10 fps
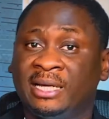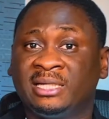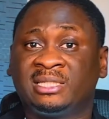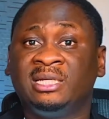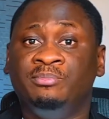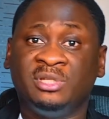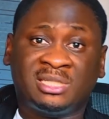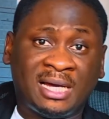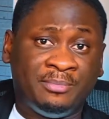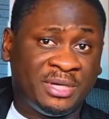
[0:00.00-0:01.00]
like I said,
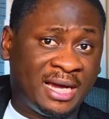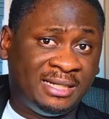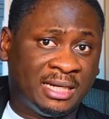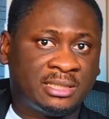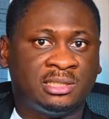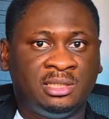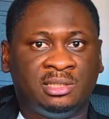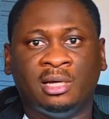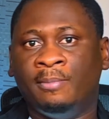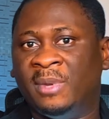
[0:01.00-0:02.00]
behind that
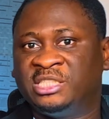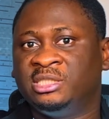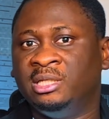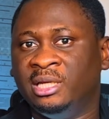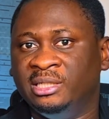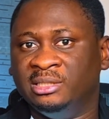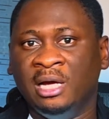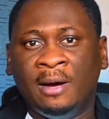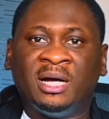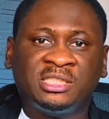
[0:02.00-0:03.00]
is machine learning.
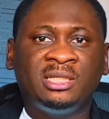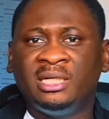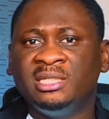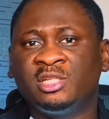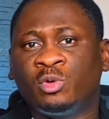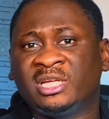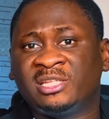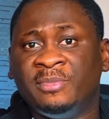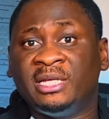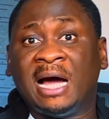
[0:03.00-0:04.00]
Machine learning is what
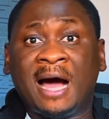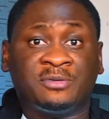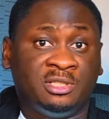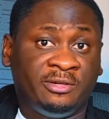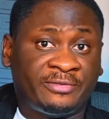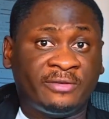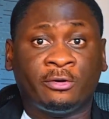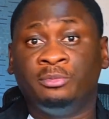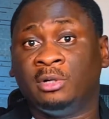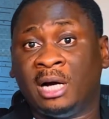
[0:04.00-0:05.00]
has made apps different
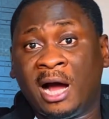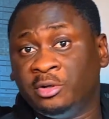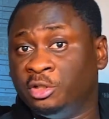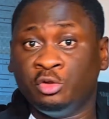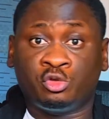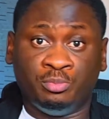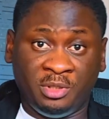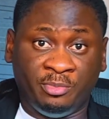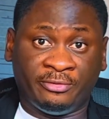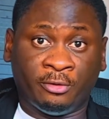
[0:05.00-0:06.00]
from how they used to
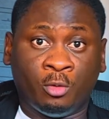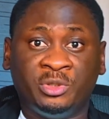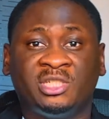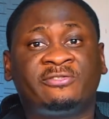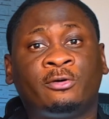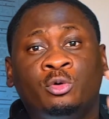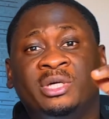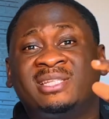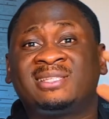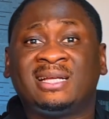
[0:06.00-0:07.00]
be before, which is follow
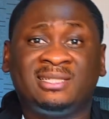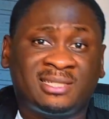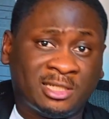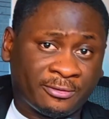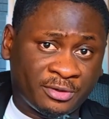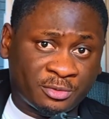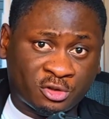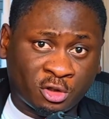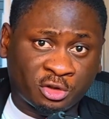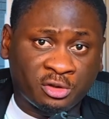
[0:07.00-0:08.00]
a static set of
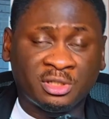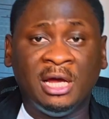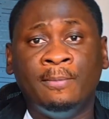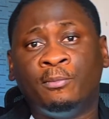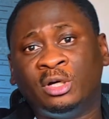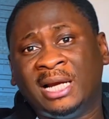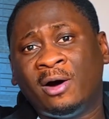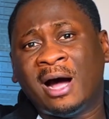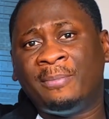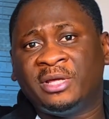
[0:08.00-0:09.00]
instructions. But
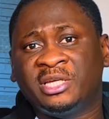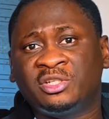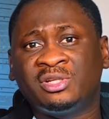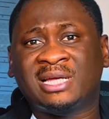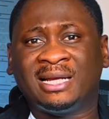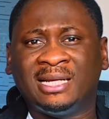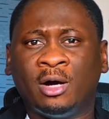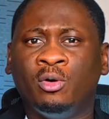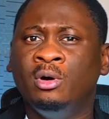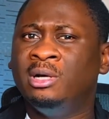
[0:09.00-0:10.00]
now applications can now